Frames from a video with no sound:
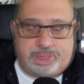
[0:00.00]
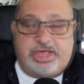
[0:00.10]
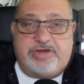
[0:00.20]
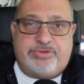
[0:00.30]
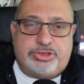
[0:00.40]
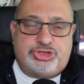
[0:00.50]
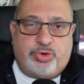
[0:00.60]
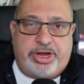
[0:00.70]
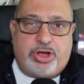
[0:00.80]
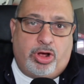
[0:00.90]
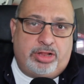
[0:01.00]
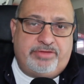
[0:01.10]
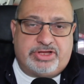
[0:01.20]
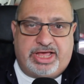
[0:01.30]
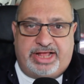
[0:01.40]
And if you're enjoying all of
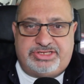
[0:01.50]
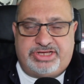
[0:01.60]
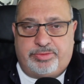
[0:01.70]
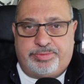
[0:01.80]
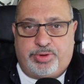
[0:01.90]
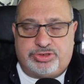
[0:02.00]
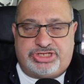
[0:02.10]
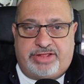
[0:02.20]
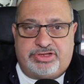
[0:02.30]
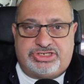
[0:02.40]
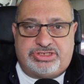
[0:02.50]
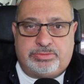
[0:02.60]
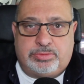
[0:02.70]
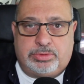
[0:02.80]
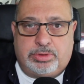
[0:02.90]
the content we post on this
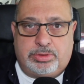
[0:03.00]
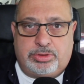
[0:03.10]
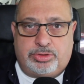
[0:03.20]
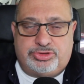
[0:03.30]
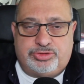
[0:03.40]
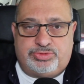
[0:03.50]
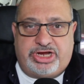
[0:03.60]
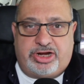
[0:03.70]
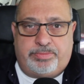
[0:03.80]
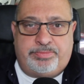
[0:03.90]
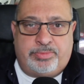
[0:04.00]
YouTube channel,